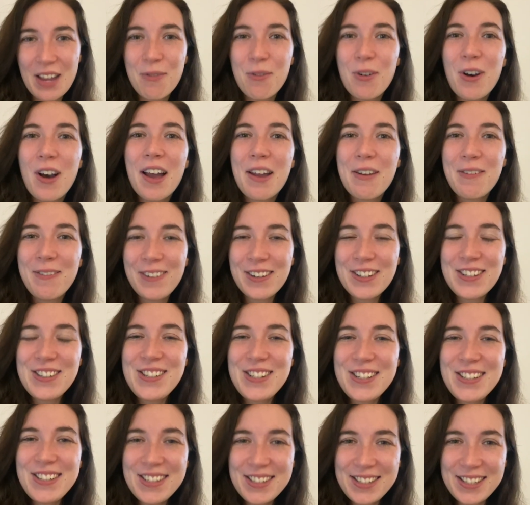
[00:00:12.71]
and what I
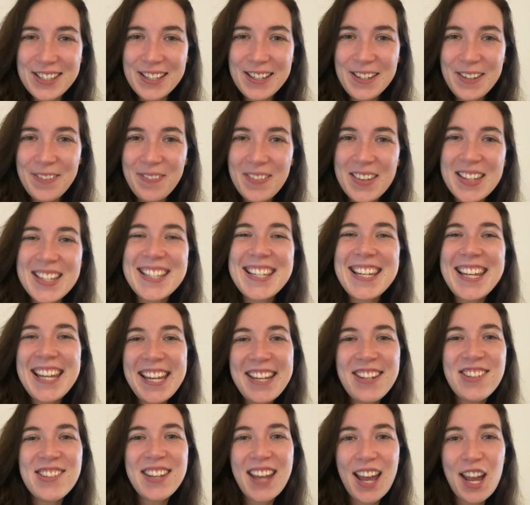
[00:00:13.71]
want you to do is
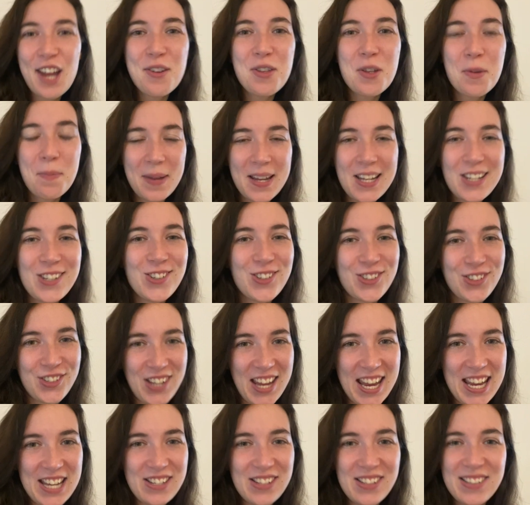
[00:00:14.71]
each time the picture
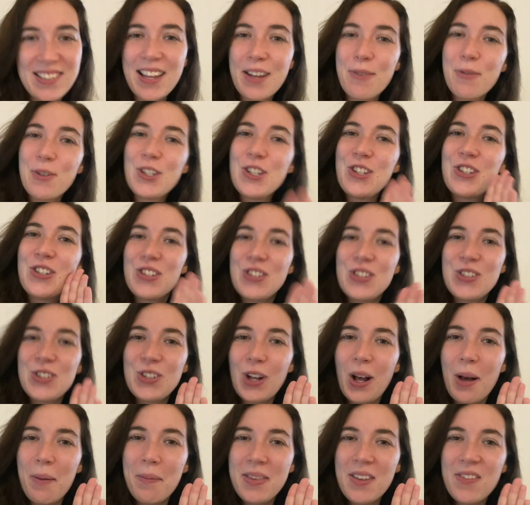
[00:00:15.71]
changes, I want you to
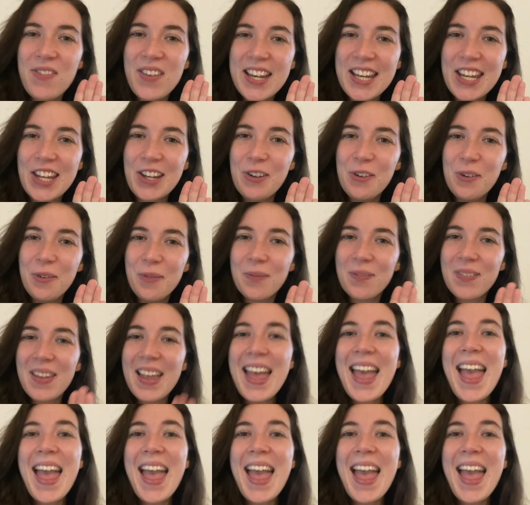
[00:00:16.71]
stop the video